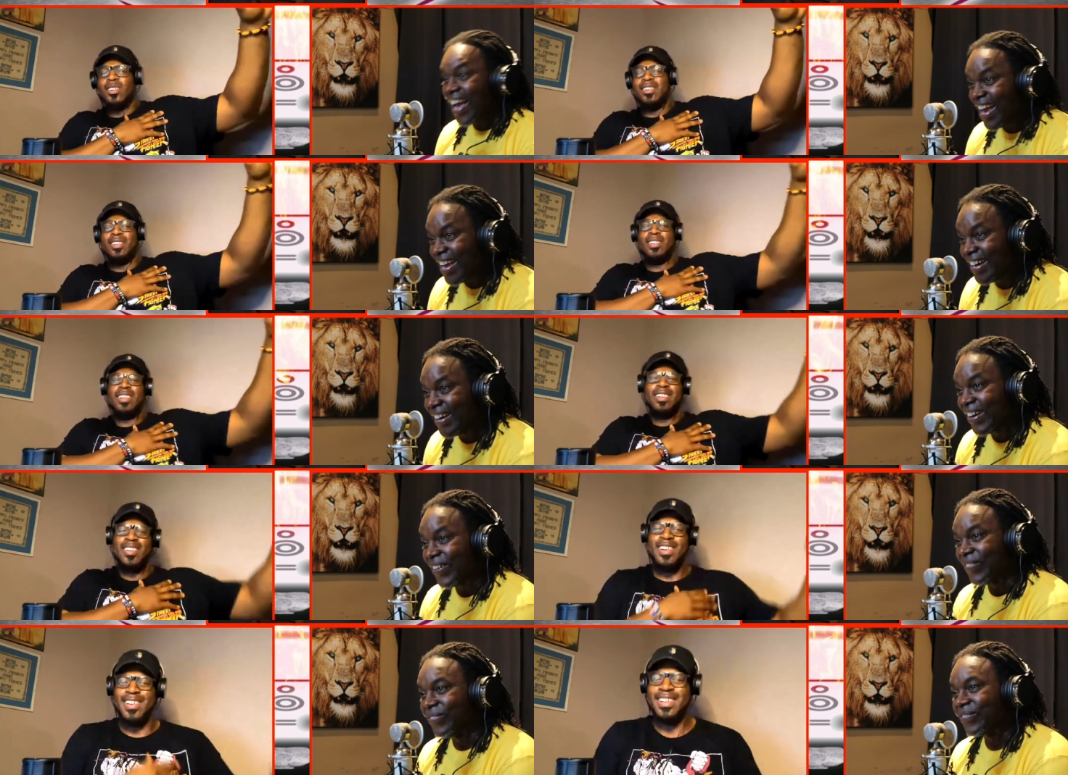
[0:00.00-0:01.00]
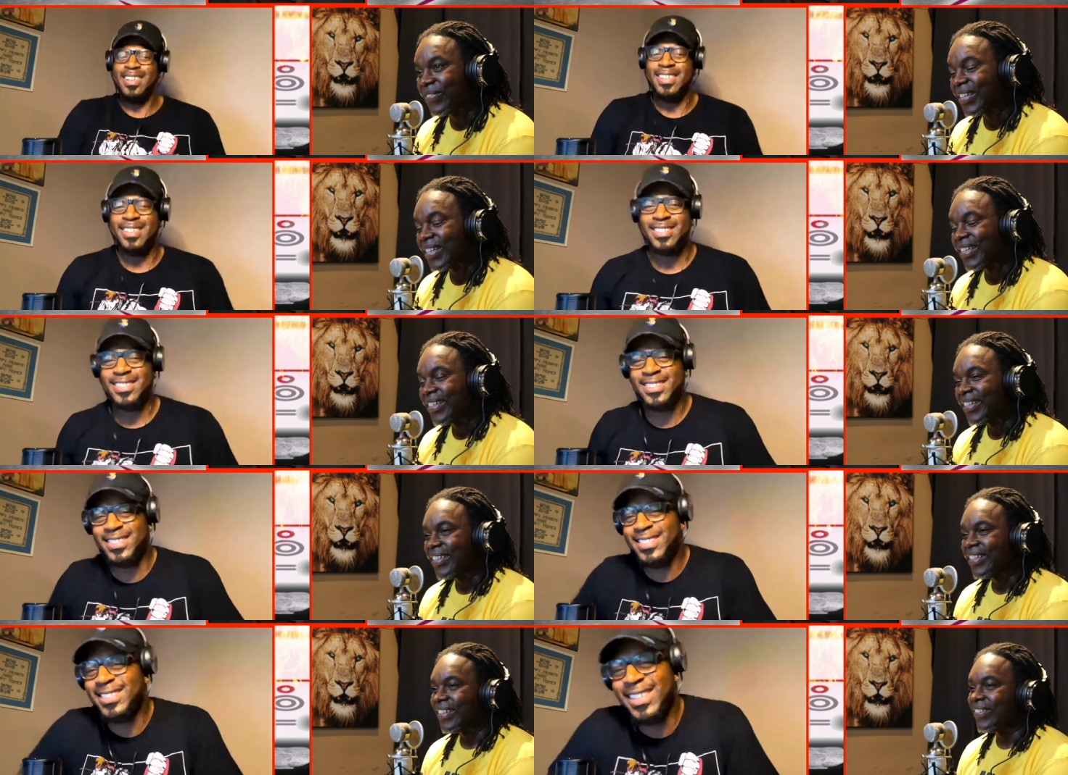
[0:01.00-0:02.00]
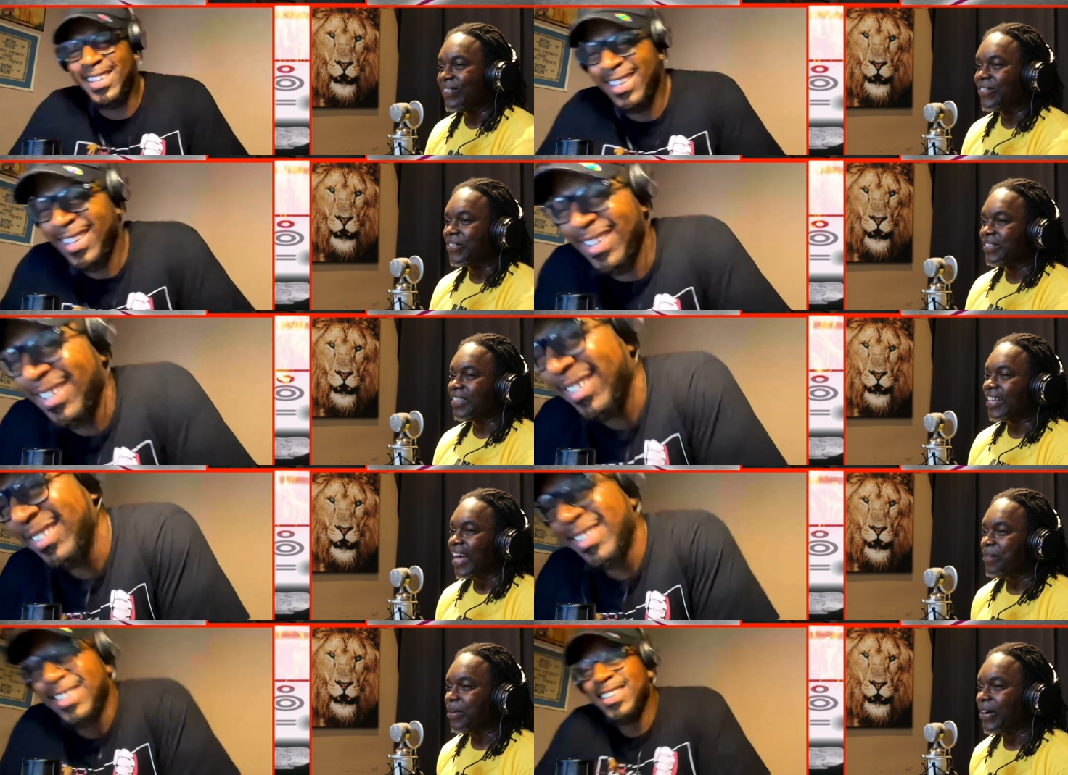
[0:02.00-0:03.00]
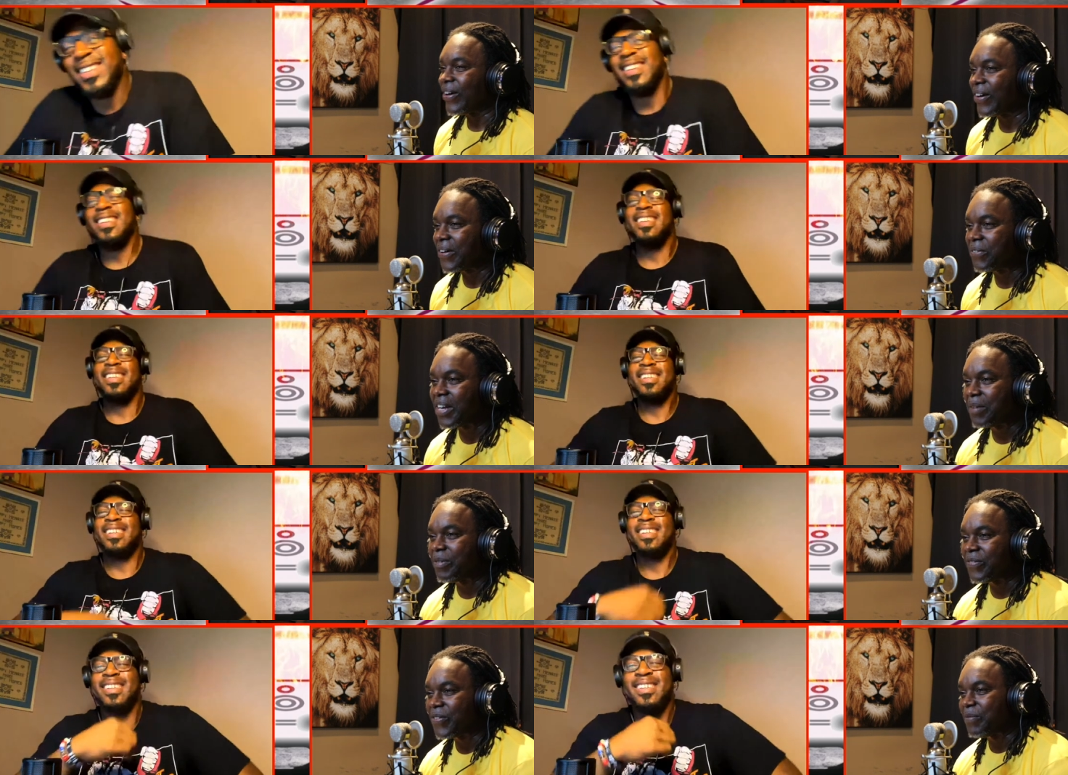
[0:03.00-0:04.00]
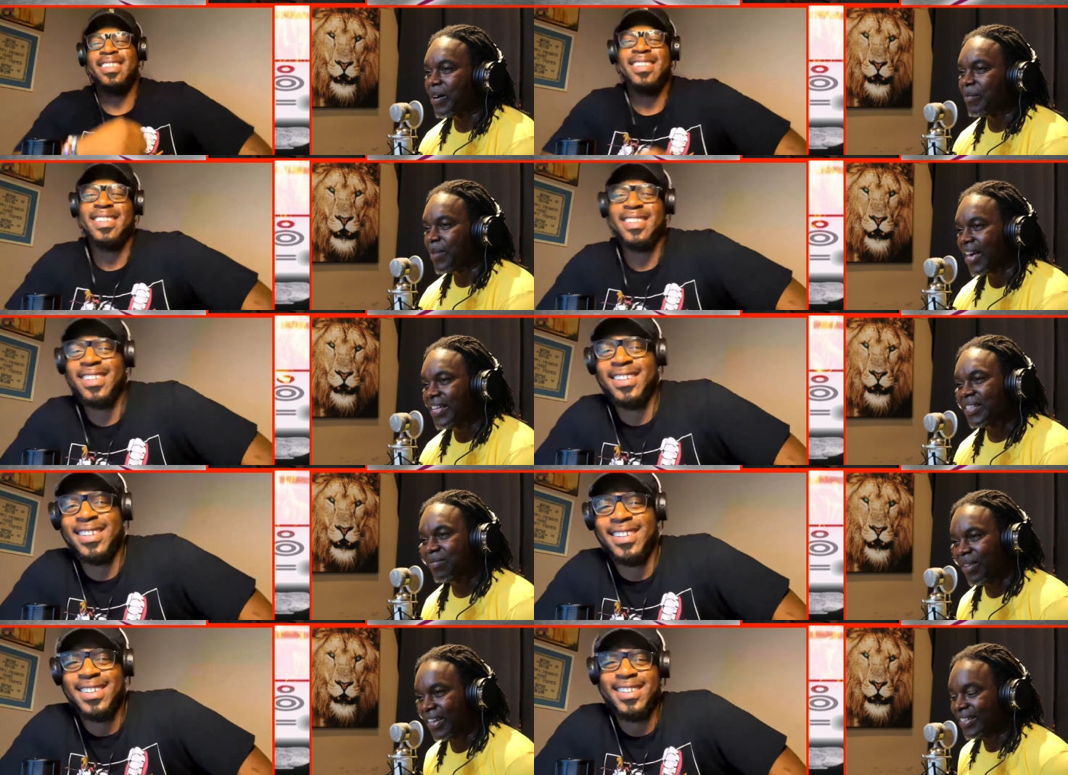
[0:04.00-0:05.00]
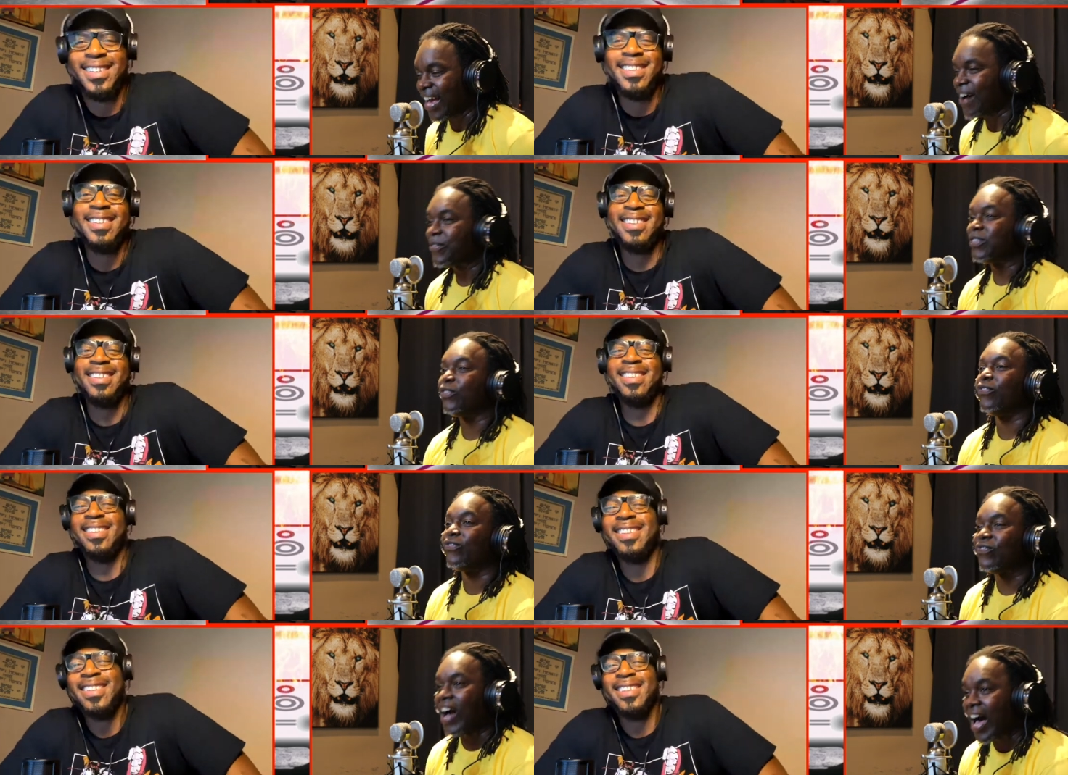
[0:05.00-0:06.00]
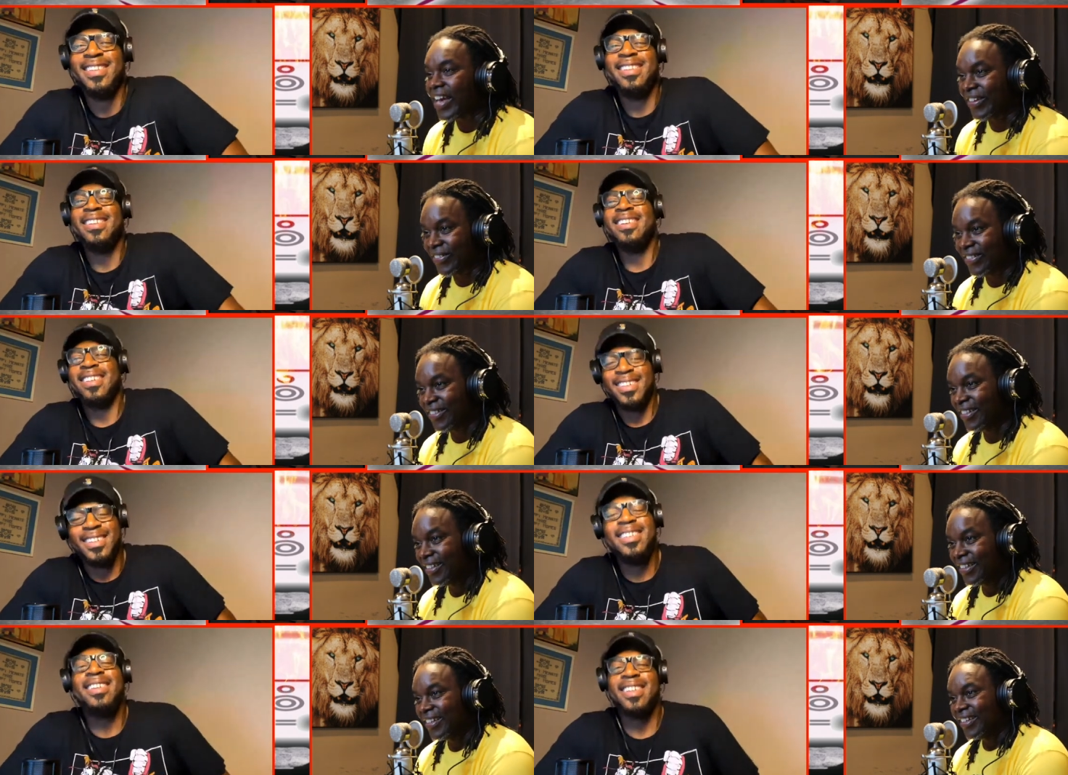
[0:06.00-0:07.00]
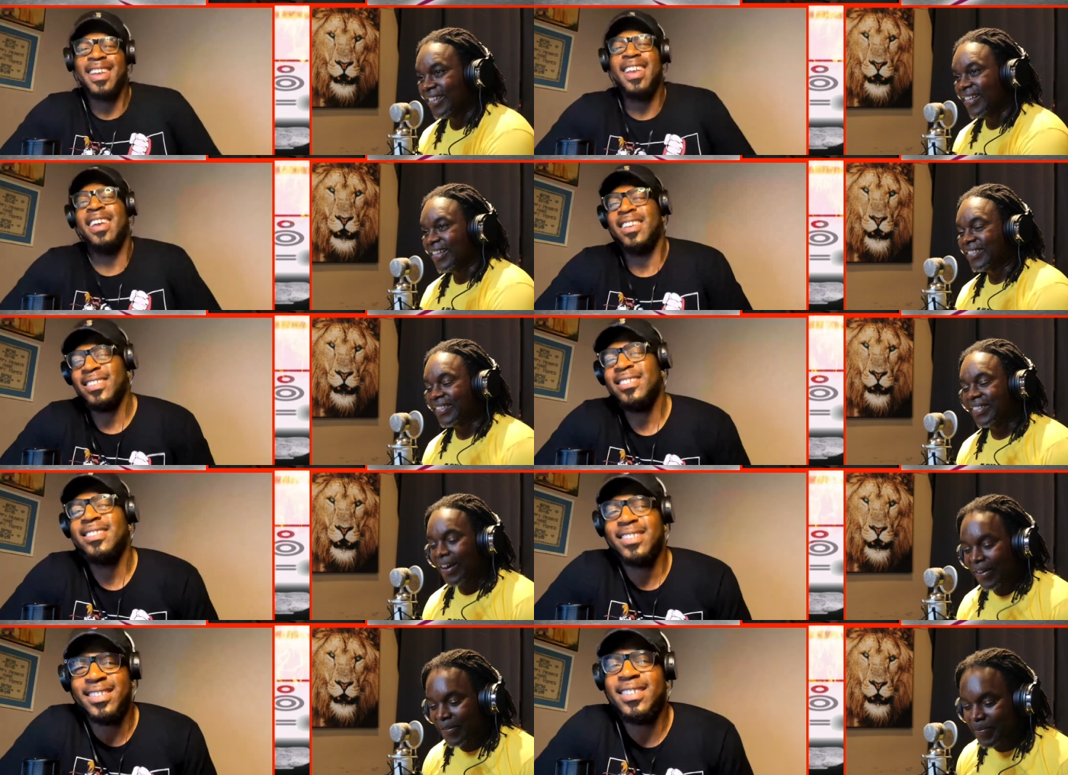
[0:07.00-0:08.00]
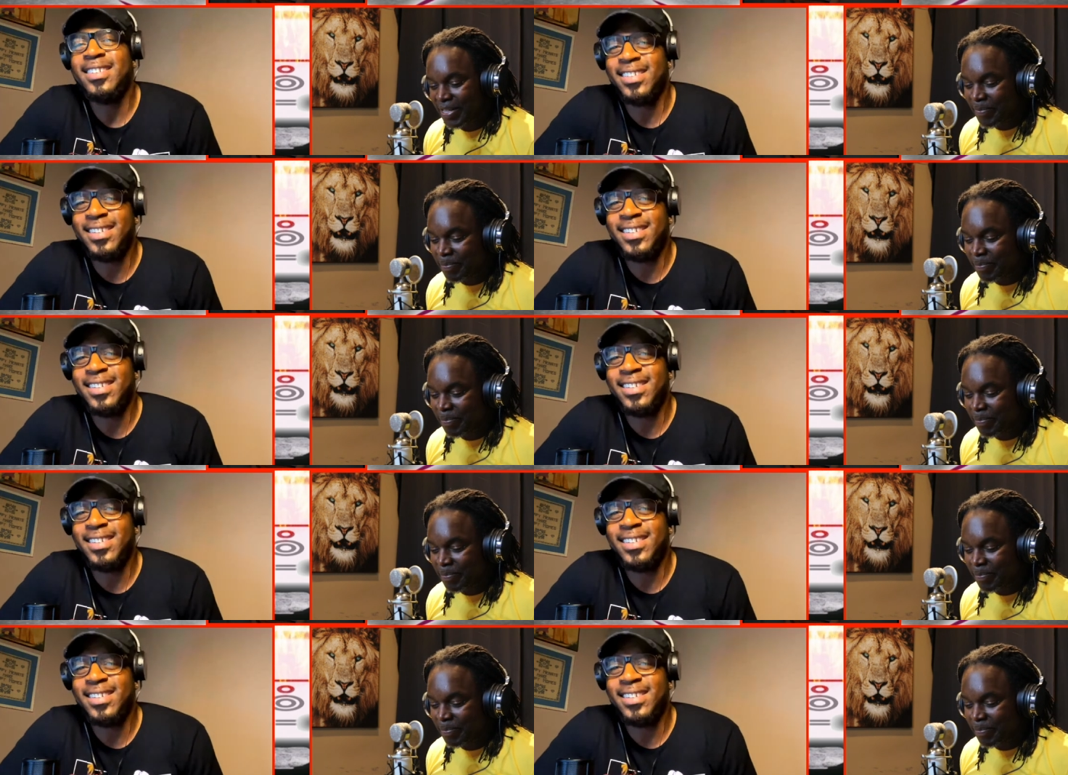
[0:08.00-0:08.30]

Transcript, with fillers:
Speaker 1: Damn. Damn. Music had my heart way before my pacemaker. That was fire. Damn. Let's go, P